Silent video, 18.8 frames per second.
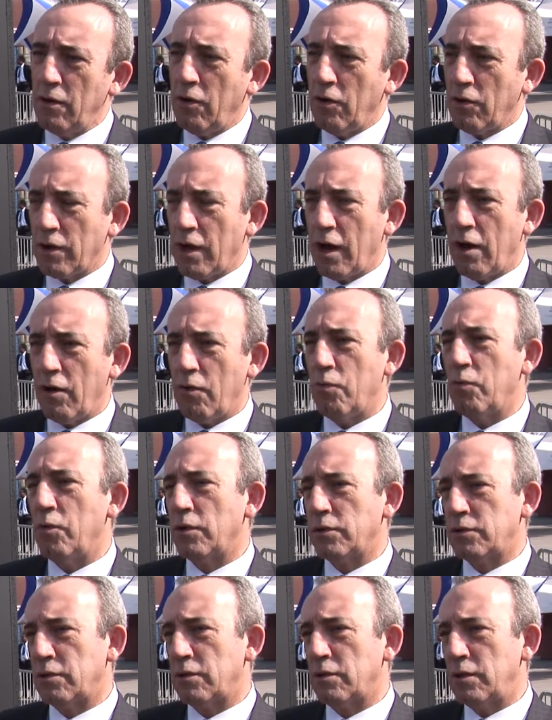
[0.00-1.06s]
on how
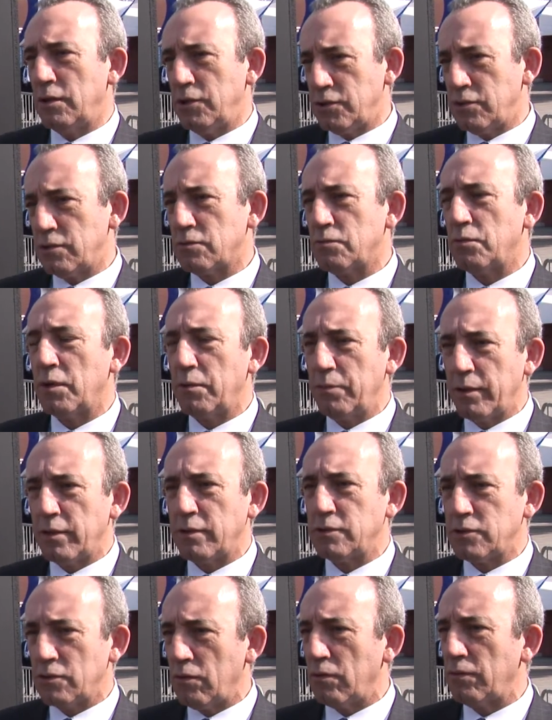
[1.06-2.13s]
water issues will be
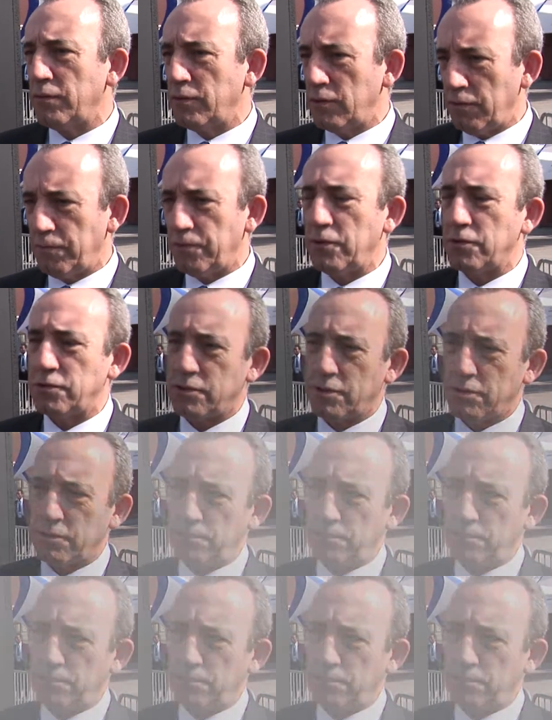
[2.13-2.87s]
resolved in the future.